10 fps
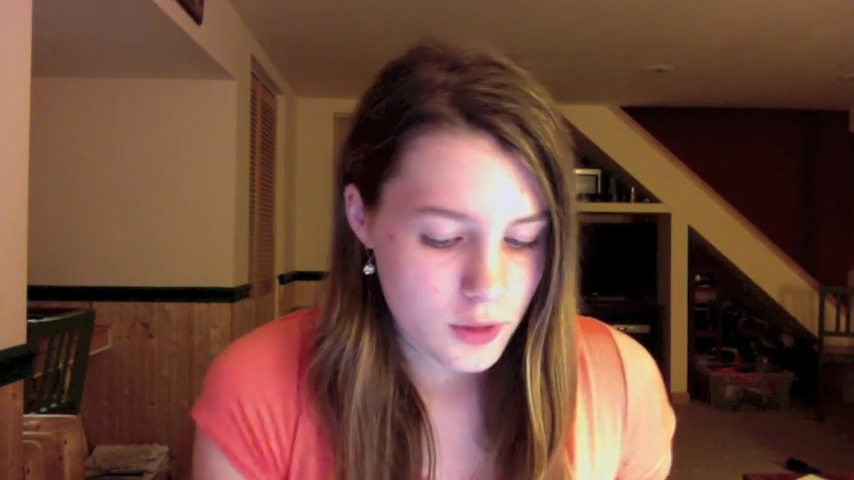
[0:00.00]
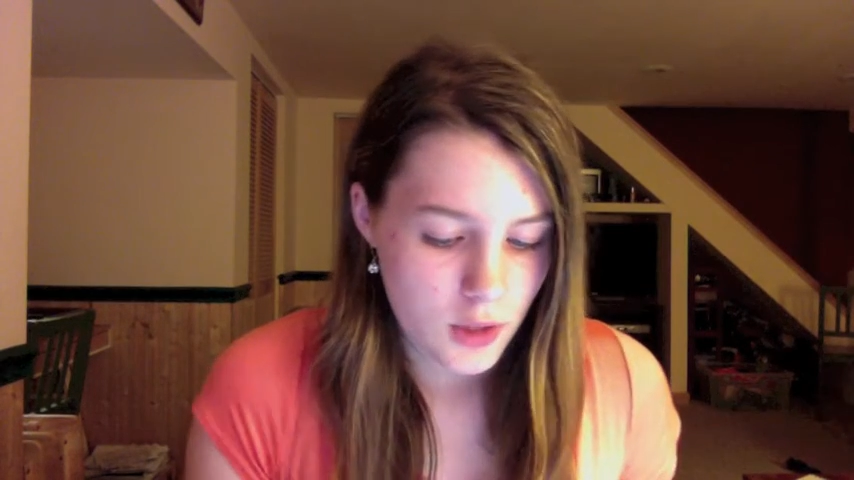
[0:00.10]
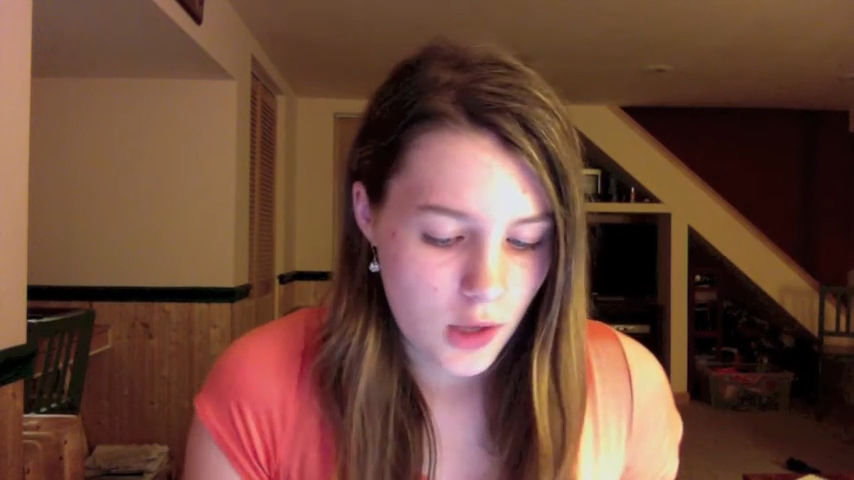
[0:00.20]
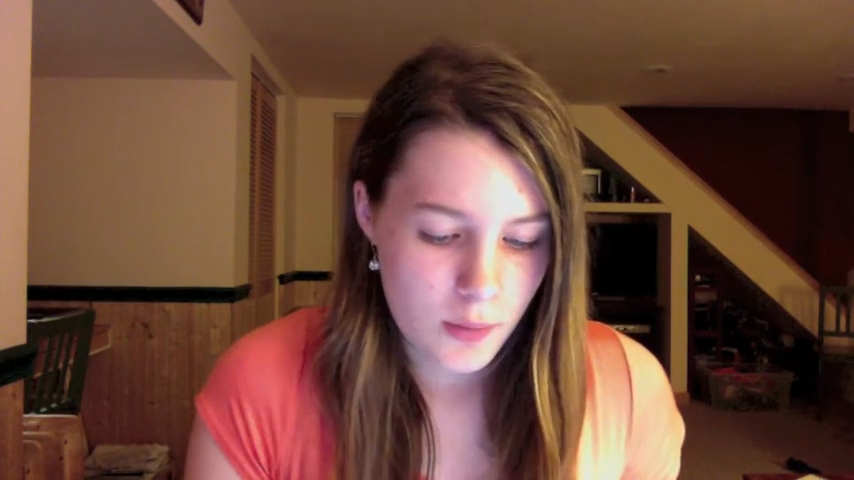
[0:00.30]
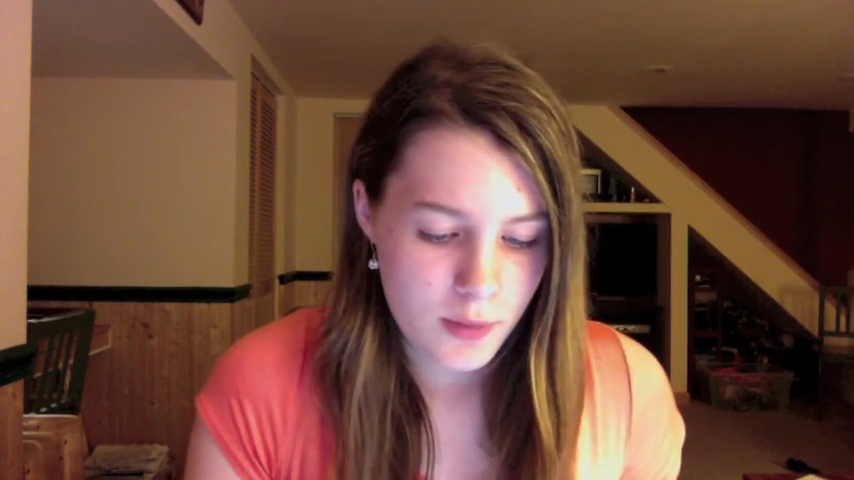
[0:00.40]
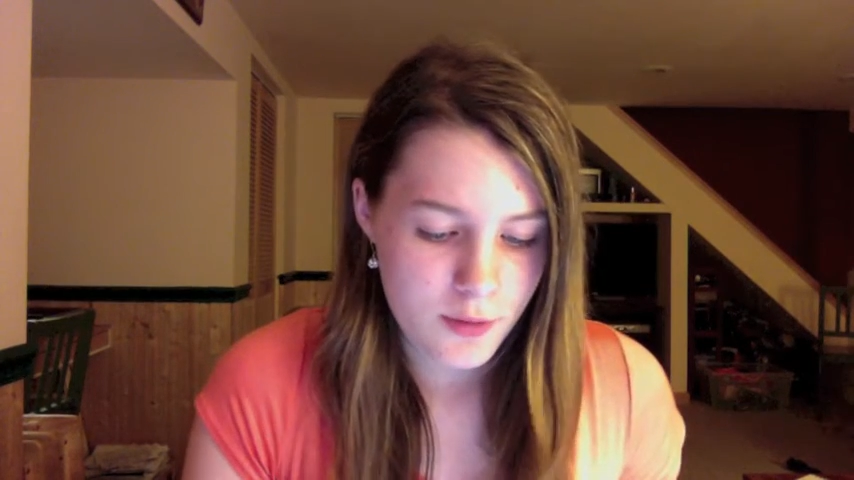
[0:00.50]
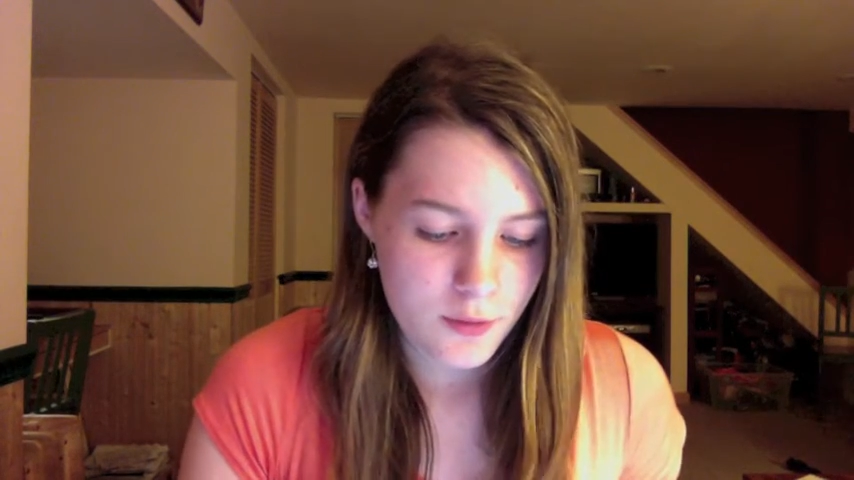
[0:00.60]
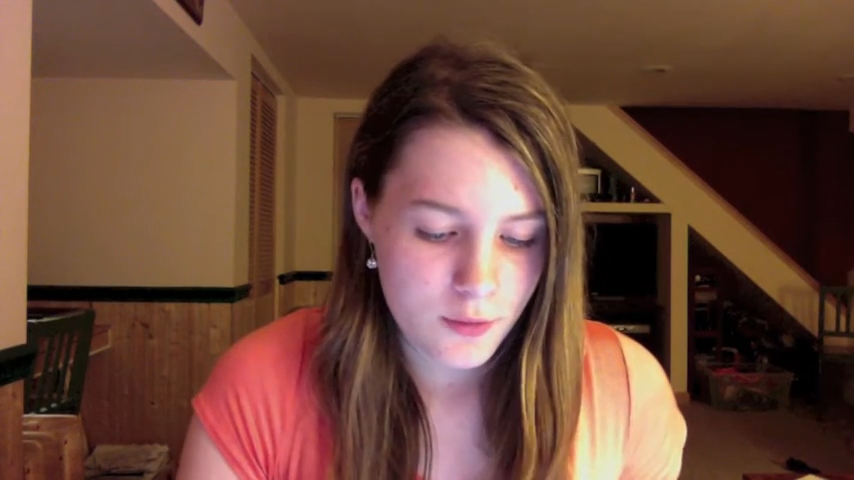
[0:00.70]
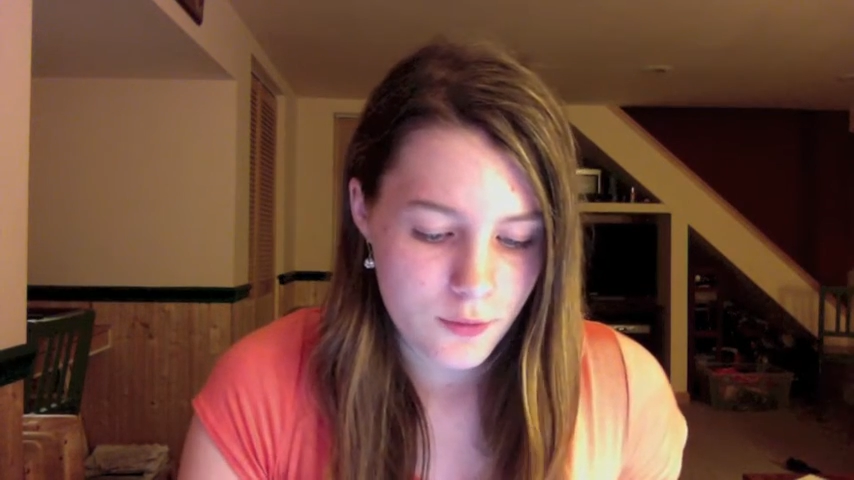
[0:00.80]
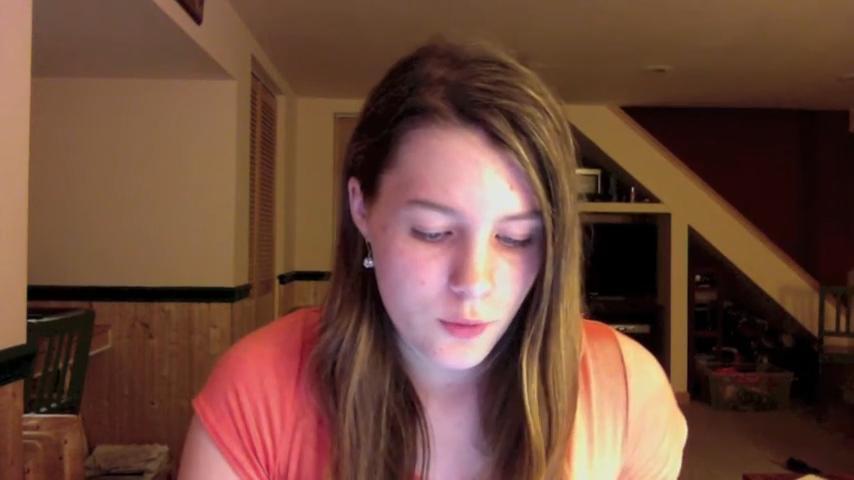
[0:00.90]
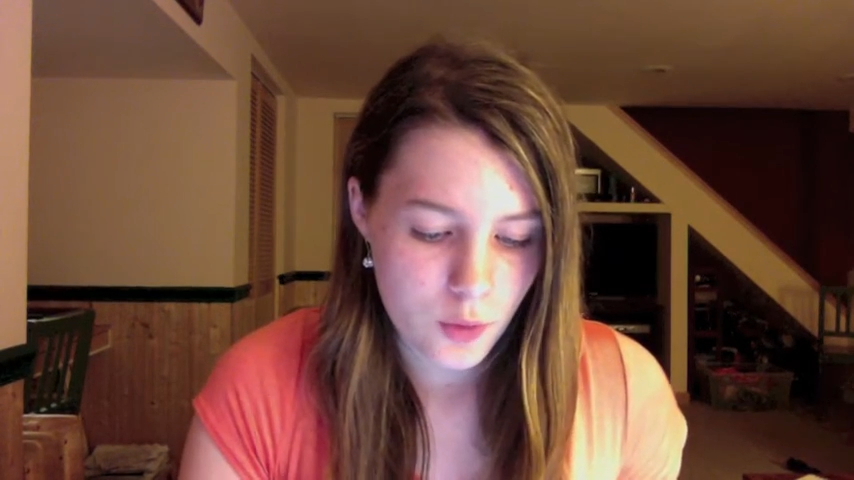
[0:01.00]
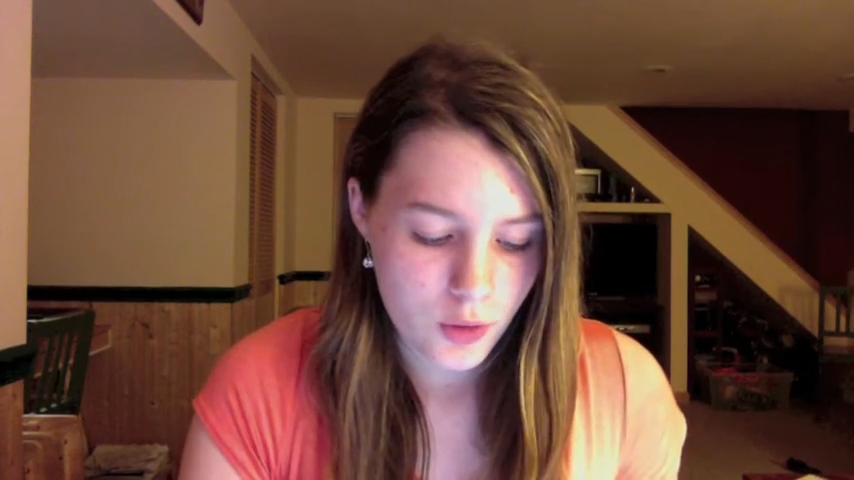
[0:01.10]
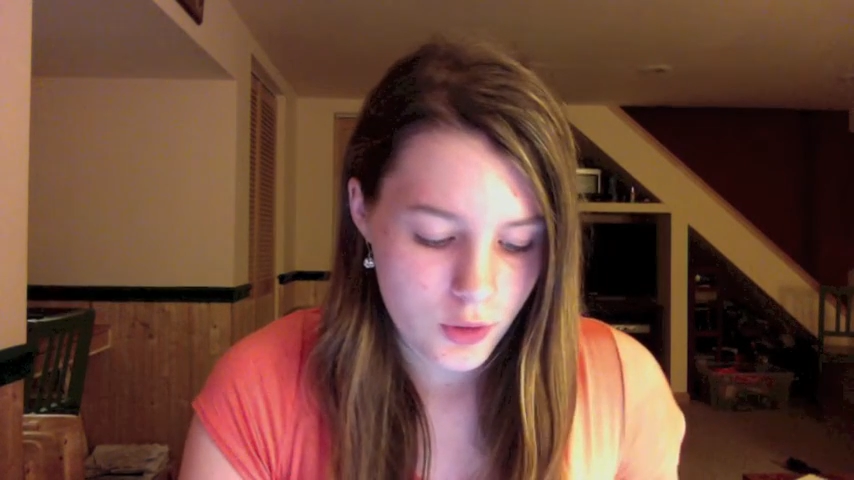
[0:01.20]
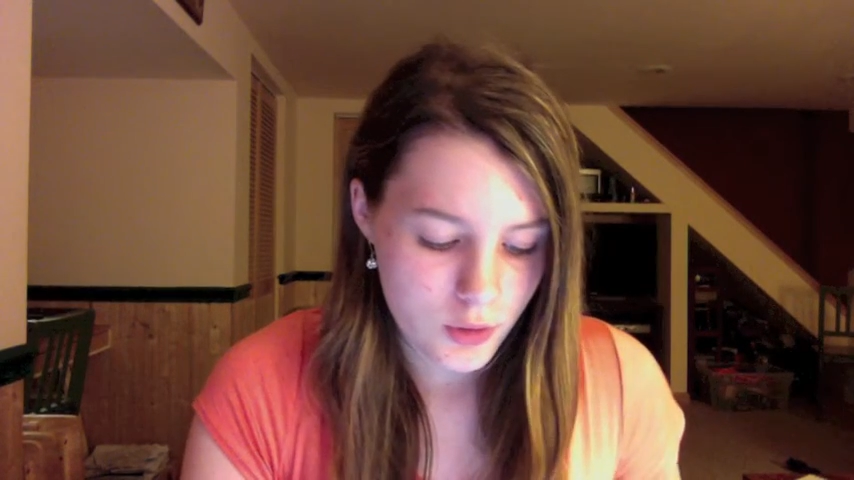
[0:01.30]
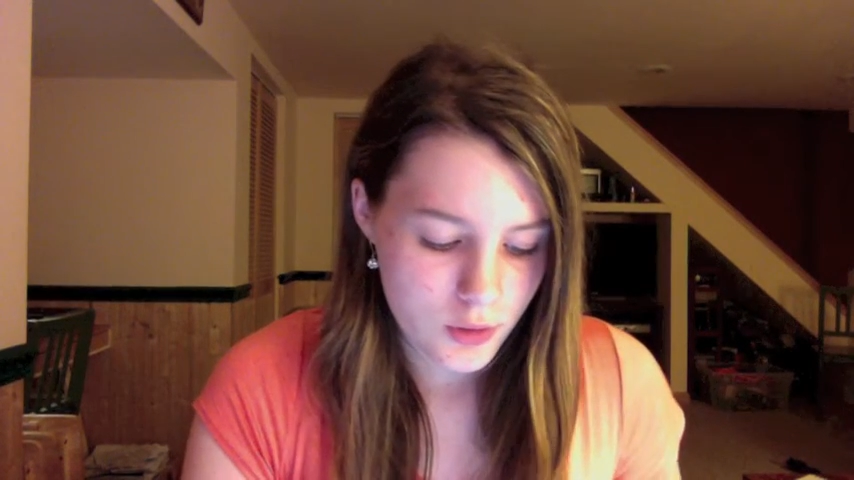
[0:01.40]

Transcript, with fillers: comment for her